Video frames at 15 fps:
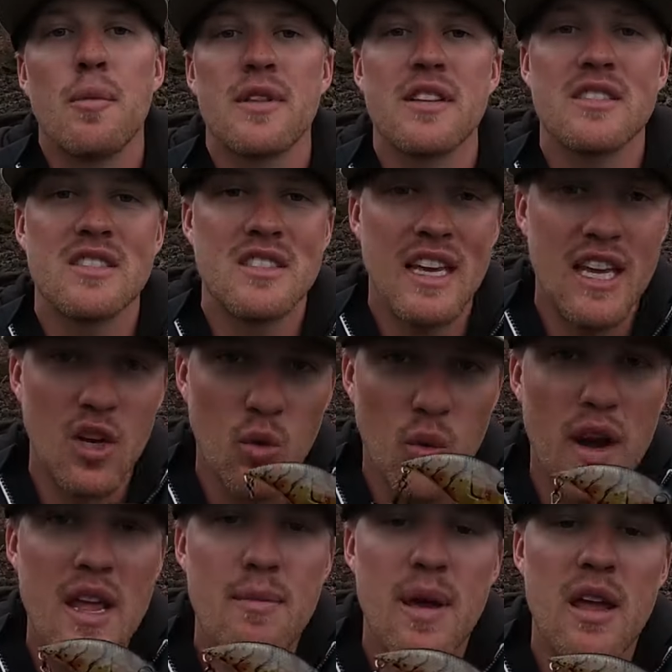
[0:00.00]
But this is a
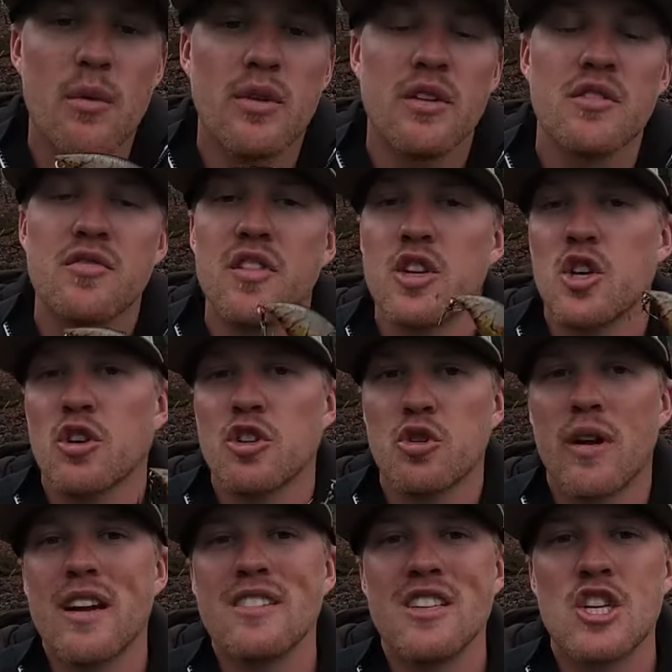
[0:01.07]
great bait when those fish are
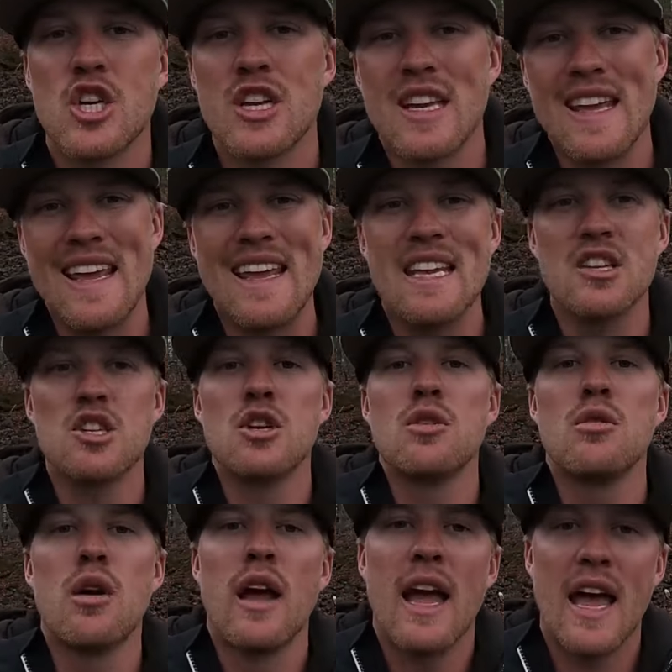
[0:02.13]
transitioning
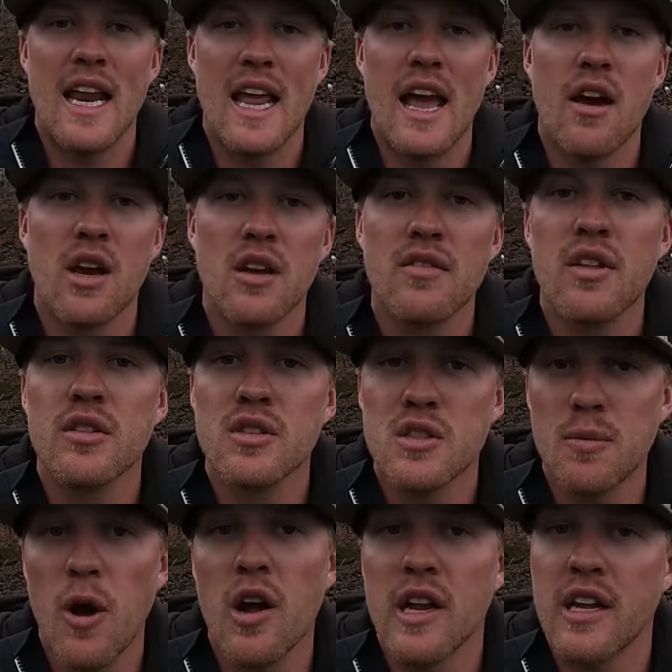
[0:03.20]
into and out of those
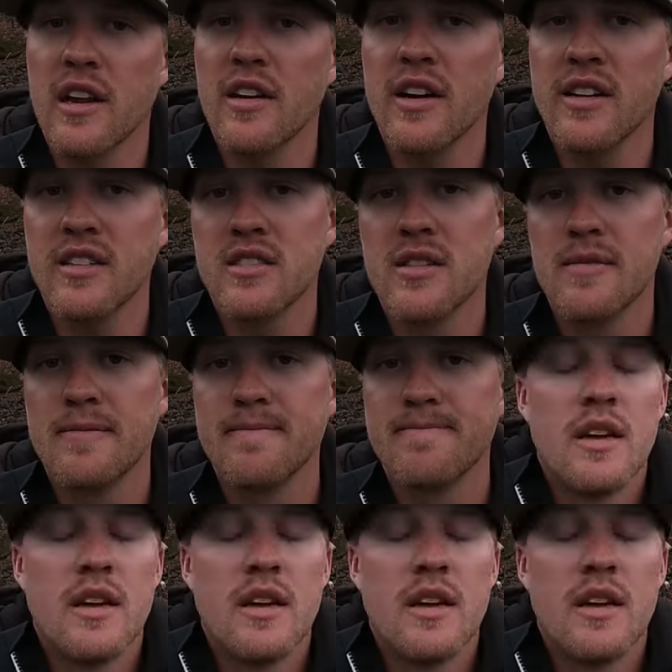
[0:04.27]
spawning areas.